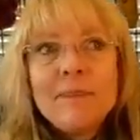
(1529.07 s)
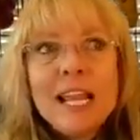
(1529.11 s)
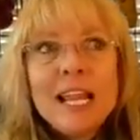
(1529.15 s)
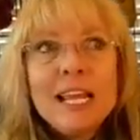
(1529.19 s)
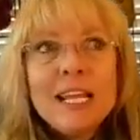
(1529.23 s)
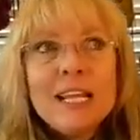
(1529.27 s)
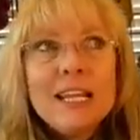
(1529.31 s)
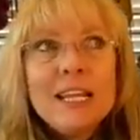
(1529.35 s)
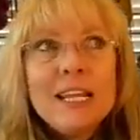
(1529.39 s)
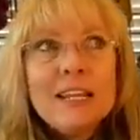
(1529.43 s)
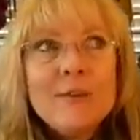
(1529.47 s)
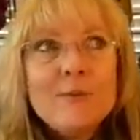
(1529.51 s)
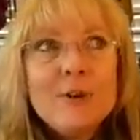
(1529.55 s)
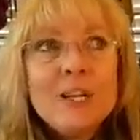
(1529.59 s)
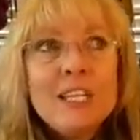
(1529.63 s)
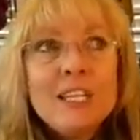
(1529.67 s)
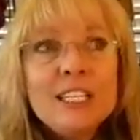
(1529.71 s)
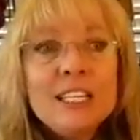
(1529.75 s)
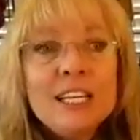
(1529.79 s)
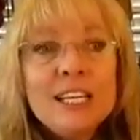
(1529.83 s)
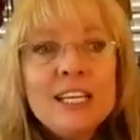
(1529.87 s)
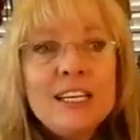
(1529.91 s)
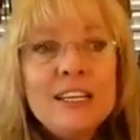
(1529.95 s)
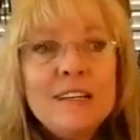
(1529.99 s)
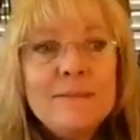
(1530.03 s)
it
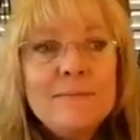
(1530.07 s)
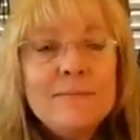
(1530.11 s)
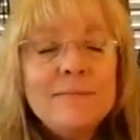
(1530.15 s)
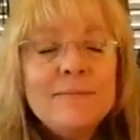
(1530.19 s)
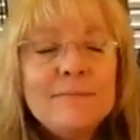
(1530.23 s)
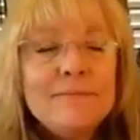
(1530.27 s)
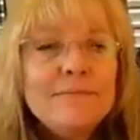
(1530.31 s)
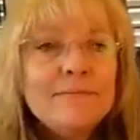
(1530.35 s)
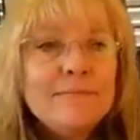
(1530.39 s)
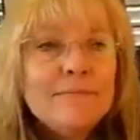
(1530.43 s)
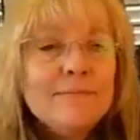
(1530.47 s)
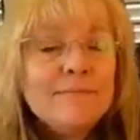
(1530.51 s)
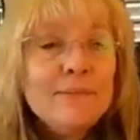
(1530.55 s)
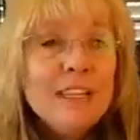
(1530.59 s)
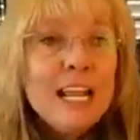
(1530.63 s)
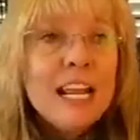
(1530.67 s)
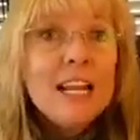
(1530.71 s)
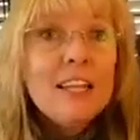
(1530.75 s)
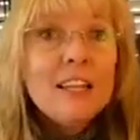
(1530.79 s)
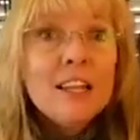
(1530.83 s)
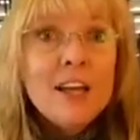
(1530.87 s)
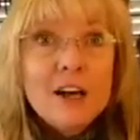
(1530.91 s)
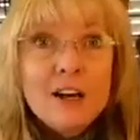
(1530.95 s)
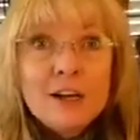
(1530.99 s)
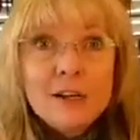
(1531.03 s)
was a
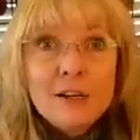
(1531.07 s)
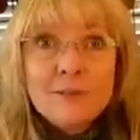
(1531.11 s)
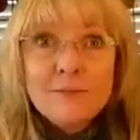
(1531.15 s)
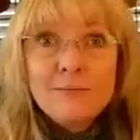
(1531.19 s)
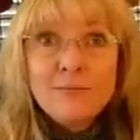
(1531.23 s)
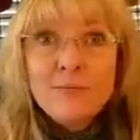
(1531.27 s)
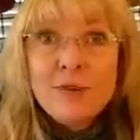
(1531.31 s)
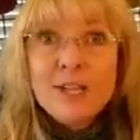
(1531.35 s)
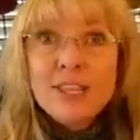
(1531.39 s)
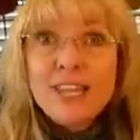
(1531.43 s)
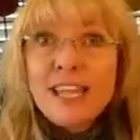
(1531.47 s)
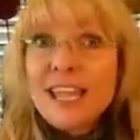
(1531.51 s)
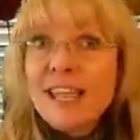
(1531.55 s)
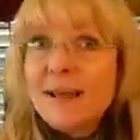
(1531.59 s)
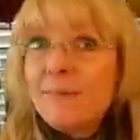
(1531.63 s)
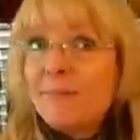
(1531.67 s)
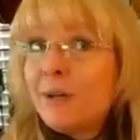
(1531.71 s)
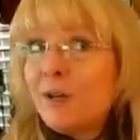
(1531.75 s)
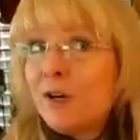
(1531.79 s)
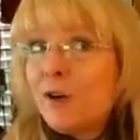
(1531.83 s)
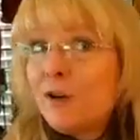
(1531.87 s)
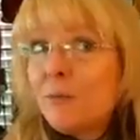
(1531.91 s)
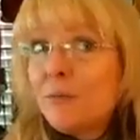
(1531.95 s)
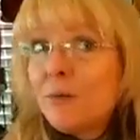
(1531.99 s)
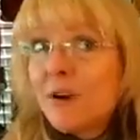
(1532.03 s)
knit along with
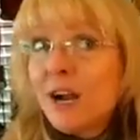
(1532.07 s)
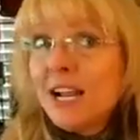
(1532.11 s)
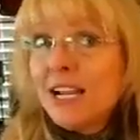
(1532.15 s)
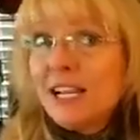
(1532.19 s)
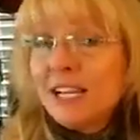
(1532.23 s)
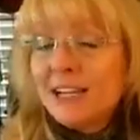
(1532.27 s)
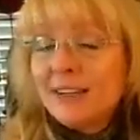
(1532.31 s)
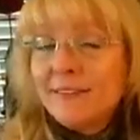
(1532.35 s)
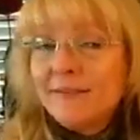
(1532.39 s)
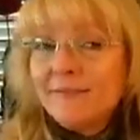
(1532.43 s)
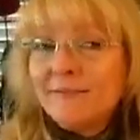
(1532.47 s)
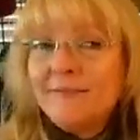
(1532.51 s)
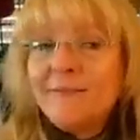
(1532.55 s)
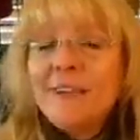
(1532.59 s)
Amba O'Brien.